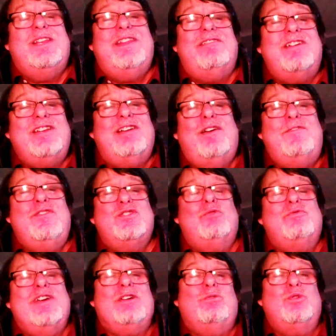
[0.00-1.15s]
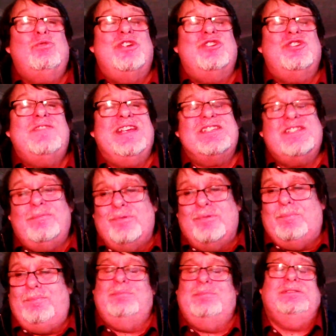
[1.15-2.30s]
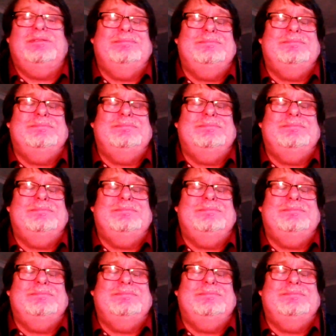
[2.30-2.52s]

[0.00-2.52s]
There are no official records, Richard, that's the problem.